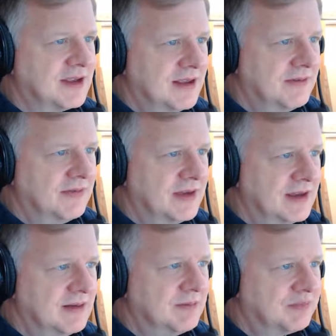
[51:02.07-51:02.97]

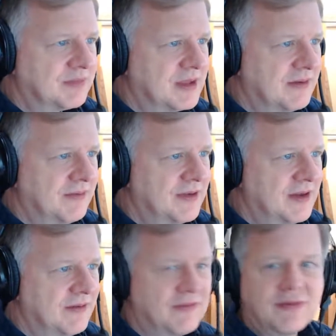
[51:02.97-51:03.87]
EV if
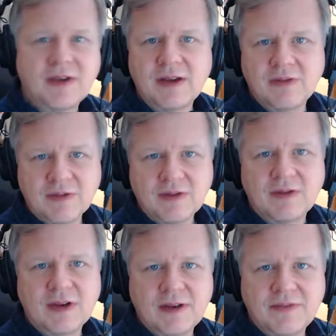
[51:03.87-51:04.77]

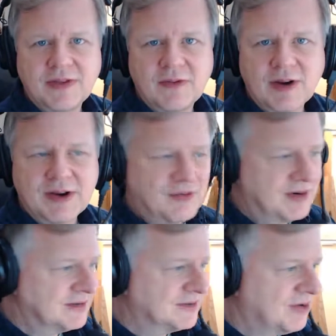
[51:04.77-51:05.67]
the
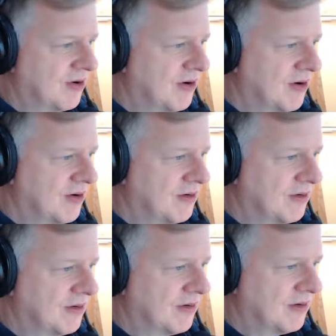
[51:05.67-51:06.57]
renderings are
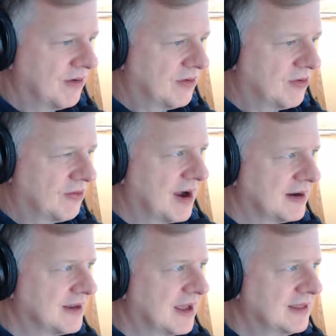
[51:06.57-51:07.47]

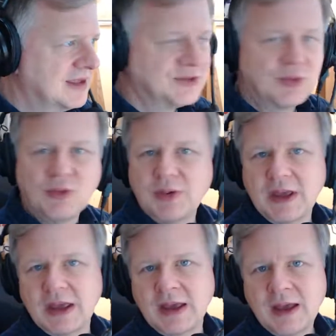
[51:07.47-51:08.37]
correct. And these will
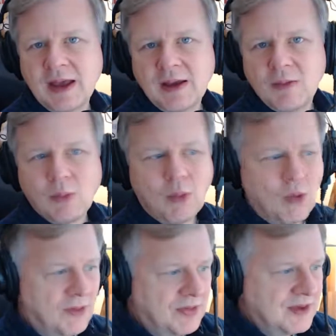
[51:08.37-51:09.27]
be
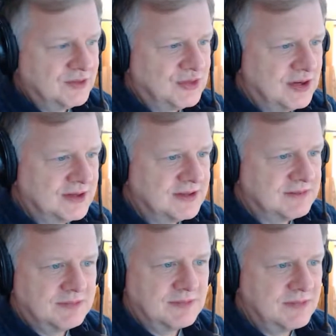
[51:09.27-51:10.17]
more than just
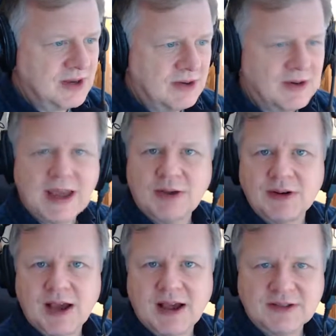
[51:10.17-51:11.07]
an
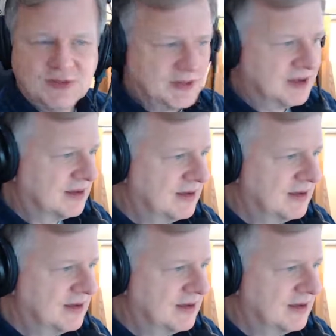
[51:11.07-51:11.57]
Equinox with a